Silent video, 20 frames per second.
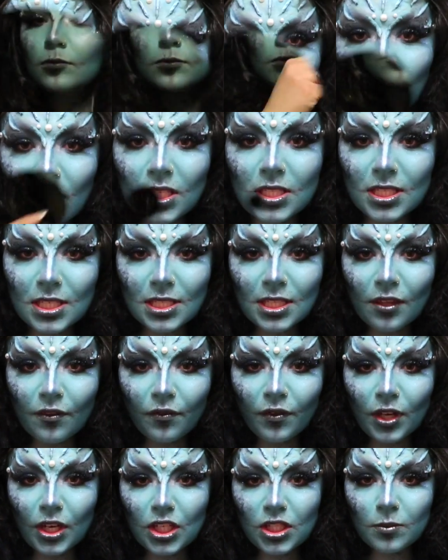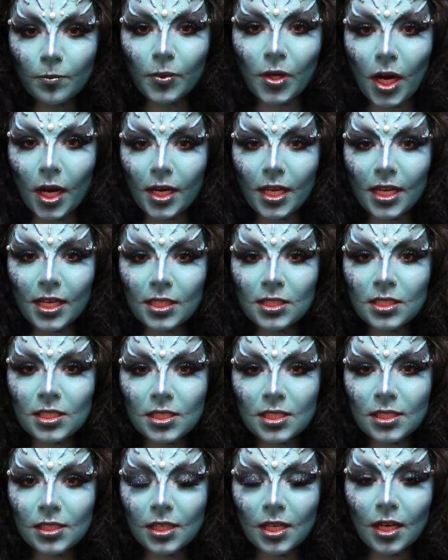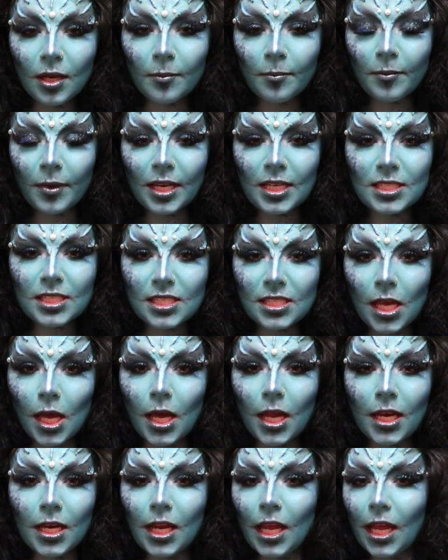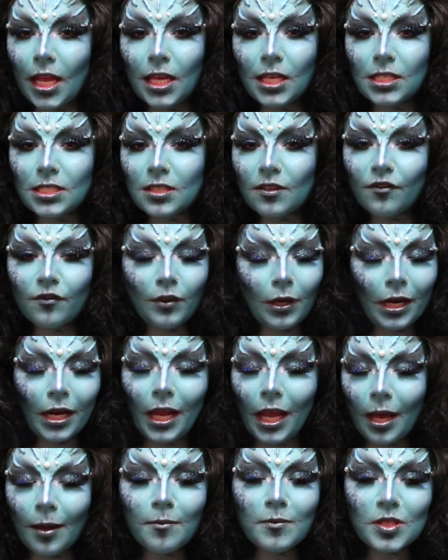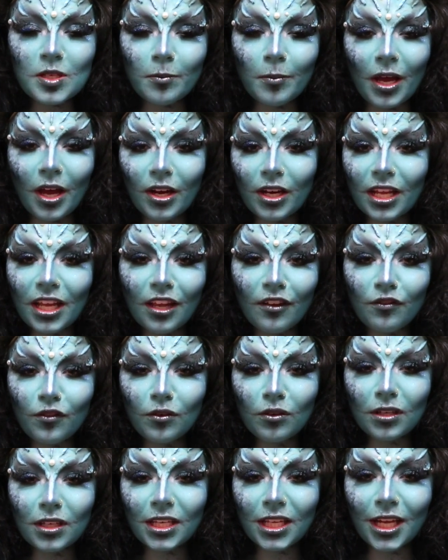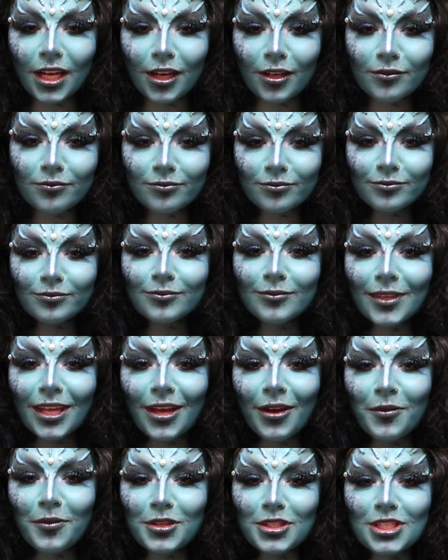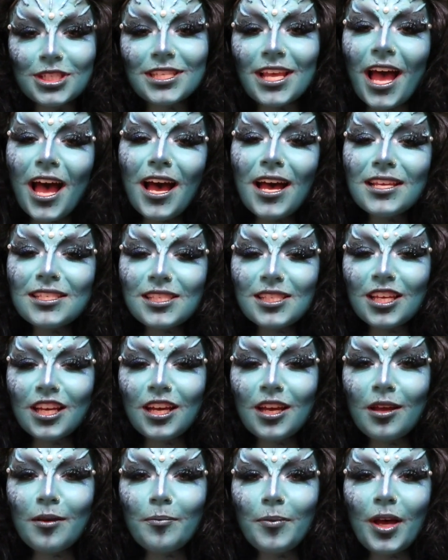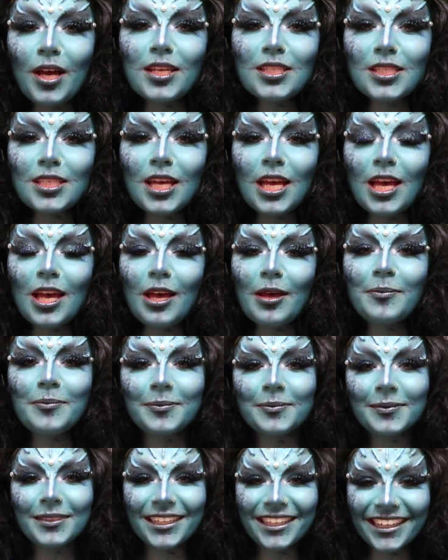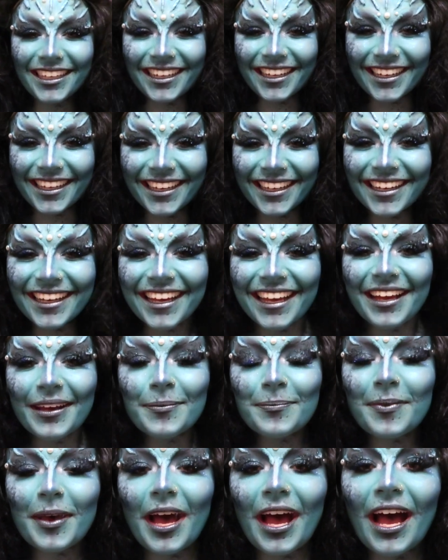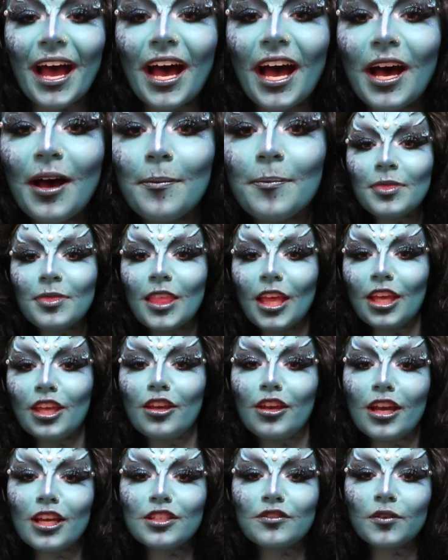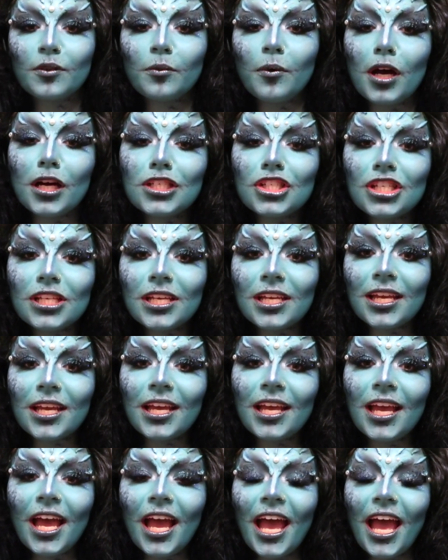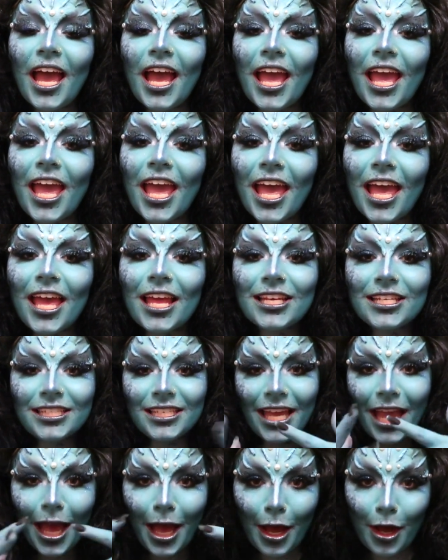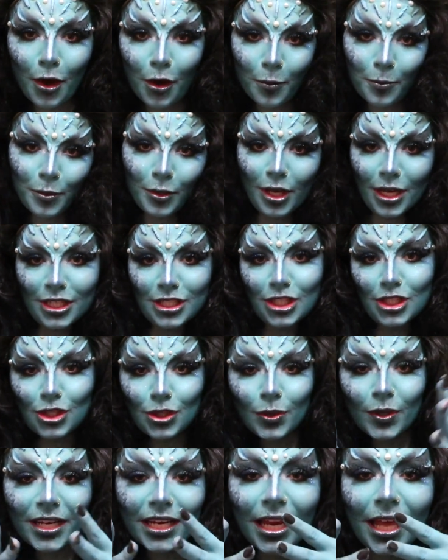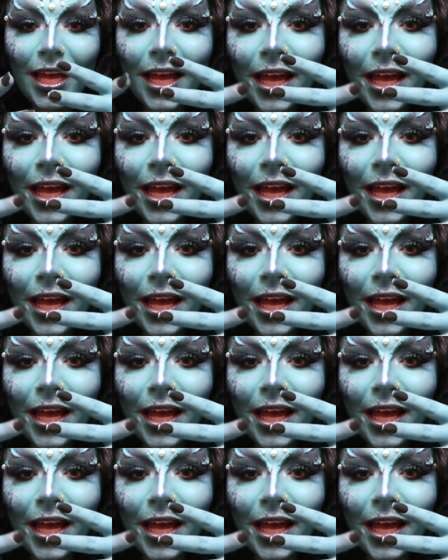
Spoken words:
So this is the finished product. My son is very amped about it, if you can hear, which is awesome, possum. But thank you guys for watching, and yeah, I hope you guys enjoyed